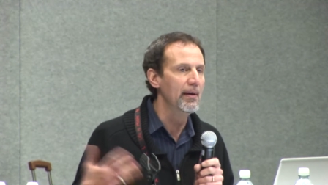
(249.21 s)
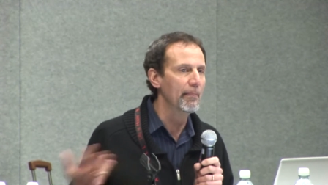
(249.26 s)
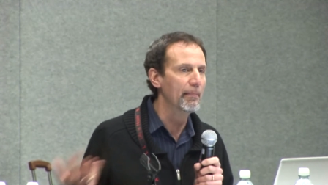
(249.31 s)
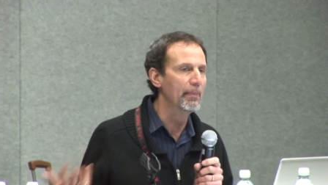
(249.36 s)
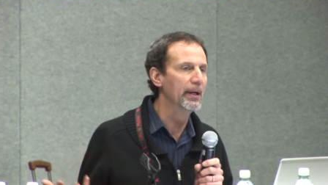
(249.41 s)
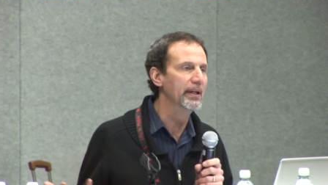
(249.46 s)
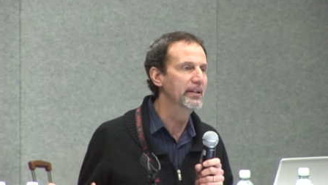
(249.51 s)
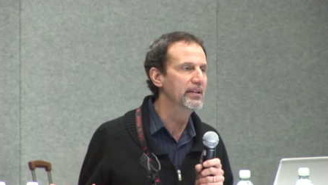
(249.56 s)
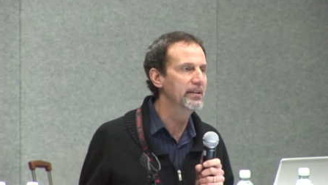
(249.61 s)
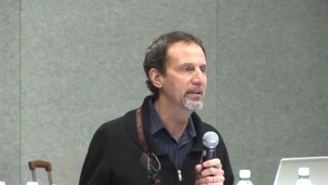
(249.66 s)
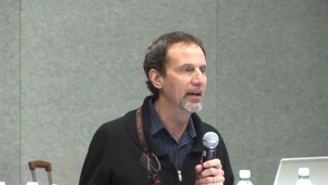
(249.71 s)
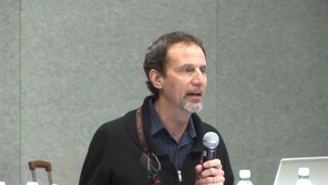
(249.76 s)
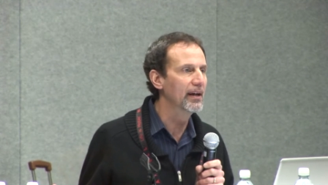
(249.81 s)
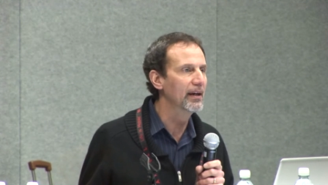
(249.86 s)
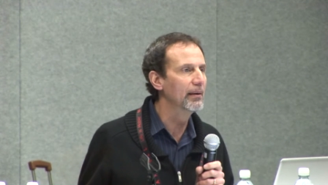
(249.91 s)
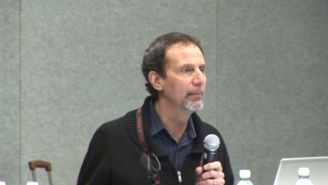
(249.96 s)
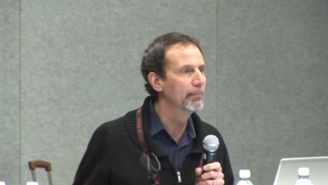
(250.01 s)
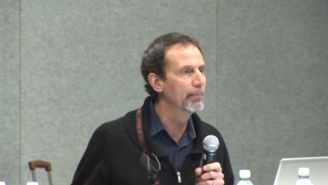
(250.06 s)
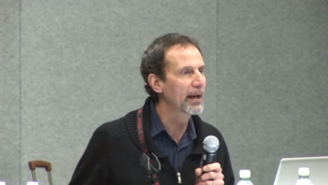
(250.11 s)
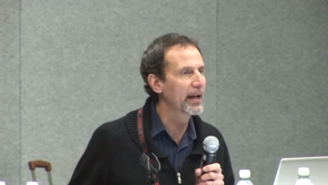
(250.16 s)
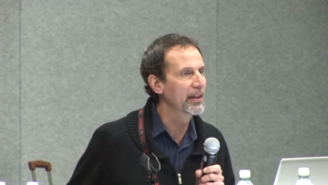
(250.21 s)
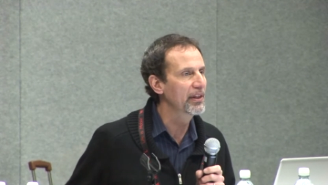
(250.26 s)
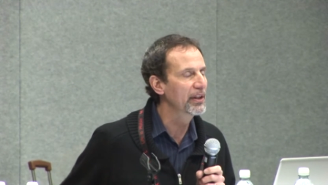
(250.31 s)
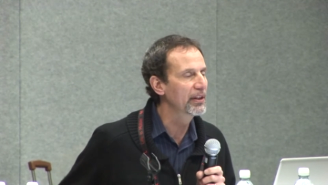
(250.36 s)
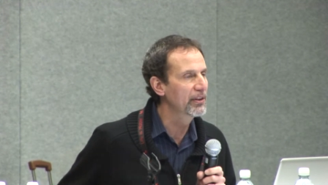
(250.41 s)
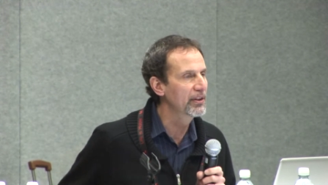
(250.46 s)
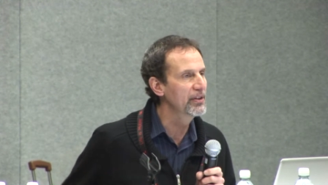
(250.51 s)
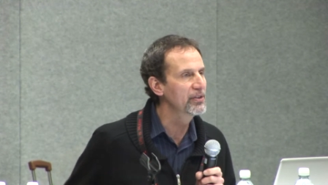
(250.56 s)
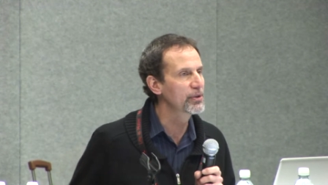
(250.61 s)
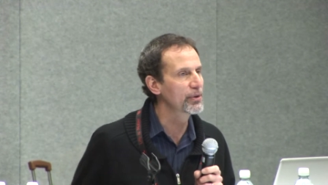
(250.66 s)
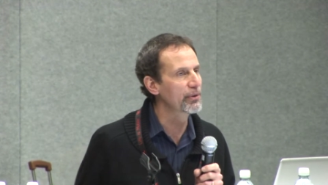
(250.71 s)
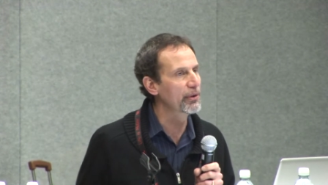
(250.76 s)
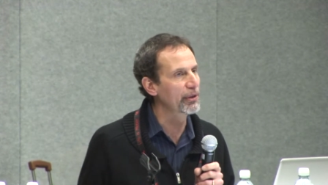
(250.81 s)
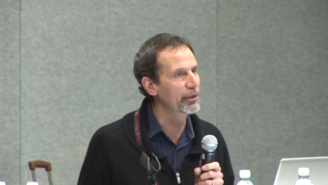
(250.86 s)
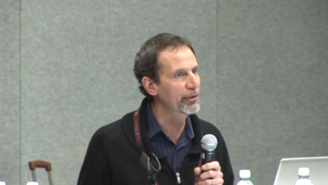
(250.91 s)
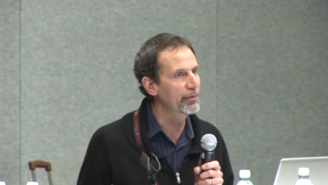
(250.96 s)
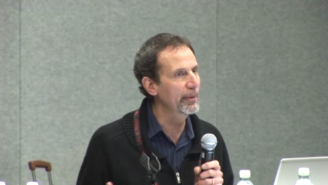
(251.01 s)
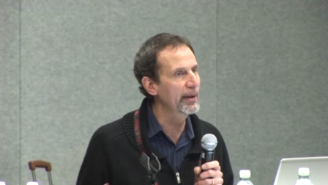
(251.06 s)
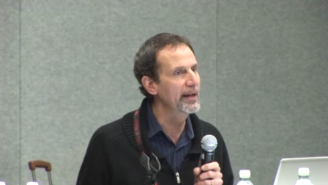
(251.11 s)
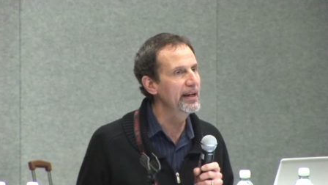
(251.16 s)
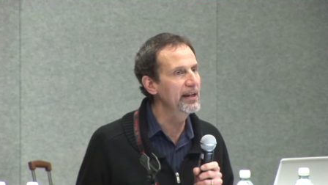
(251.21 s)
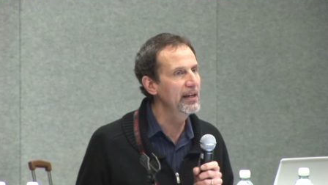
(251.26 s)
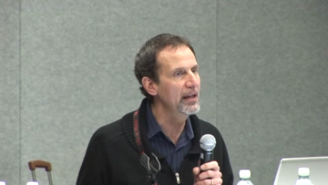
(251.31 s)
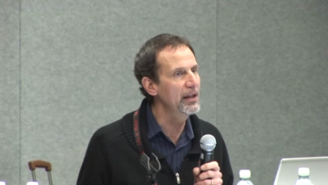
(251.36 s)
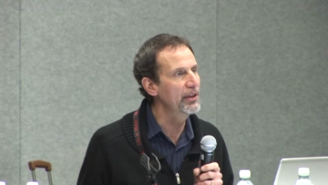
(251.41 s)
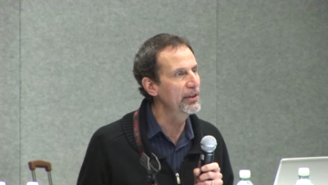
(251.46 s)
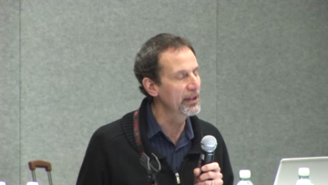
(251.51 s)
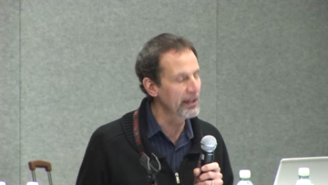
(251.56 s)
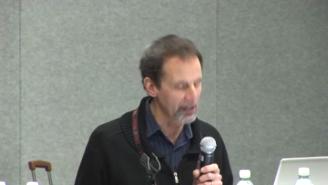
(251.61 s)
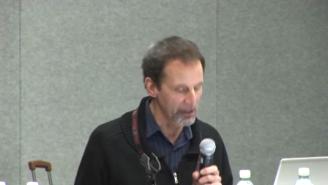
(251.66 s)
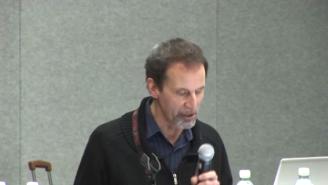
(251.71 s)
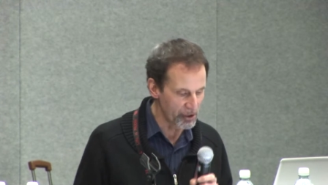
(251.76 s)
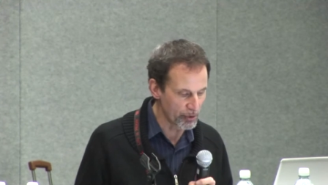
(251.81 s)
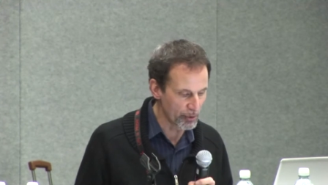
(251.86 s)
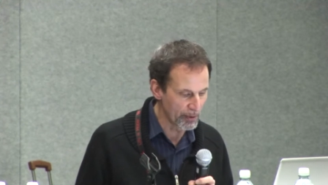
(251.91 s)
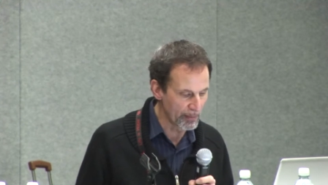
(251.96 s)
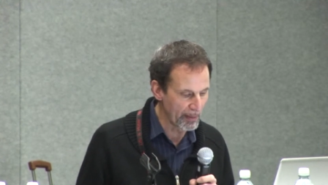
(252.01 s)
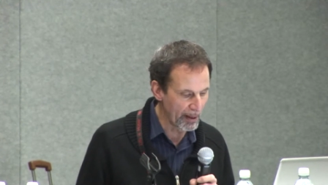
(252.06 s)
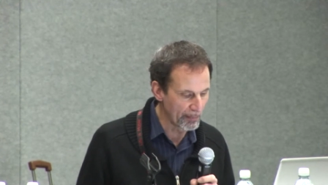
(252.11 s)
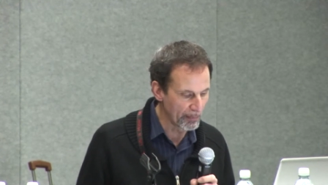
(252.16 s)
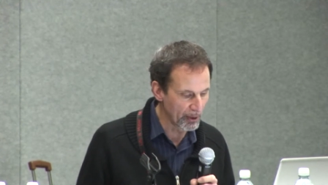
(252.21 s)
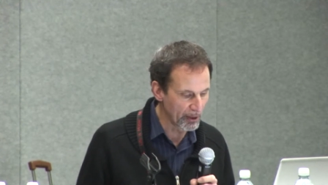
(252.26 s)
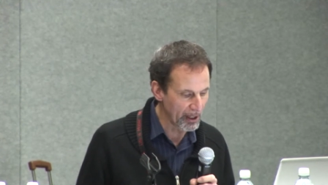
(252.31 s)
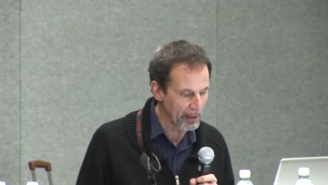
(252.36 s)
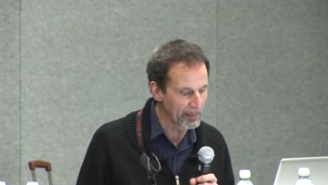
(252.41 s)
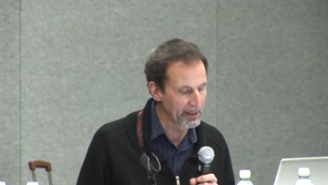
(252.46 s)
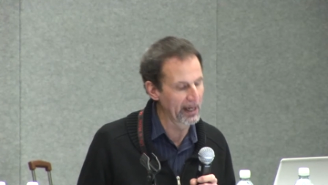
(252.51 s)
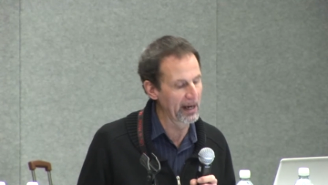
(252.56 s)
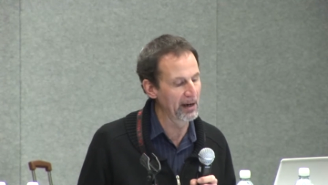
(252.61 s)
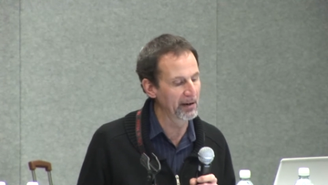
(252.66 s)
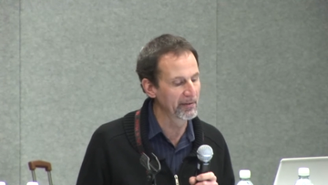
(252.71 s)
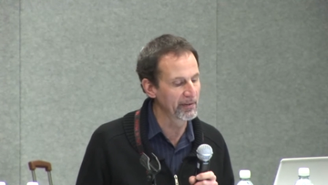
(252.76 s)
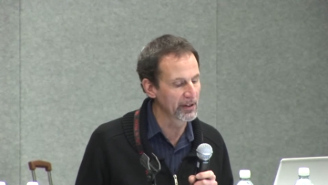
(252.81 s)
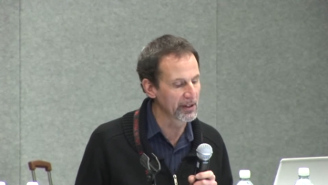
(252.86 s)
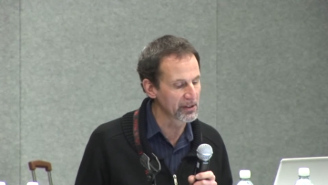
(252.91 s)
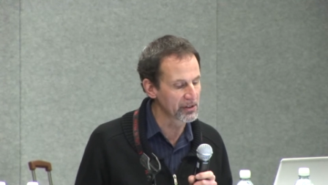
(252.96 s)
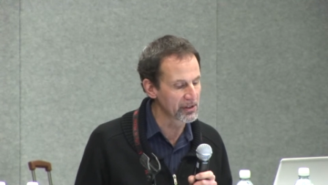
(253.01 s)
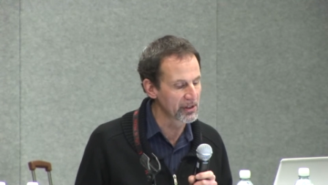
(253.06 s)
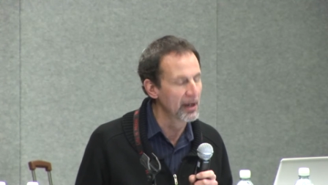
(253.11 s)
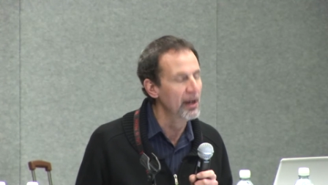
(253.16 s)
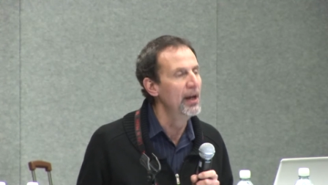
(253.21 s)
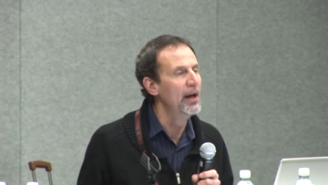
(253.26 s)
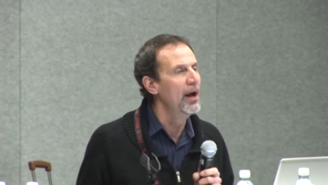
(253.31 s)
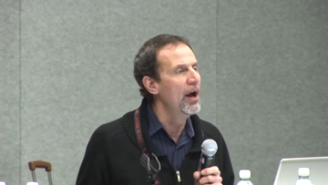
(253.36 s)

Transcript: but I think these are the 3 key things to remember coming out of this.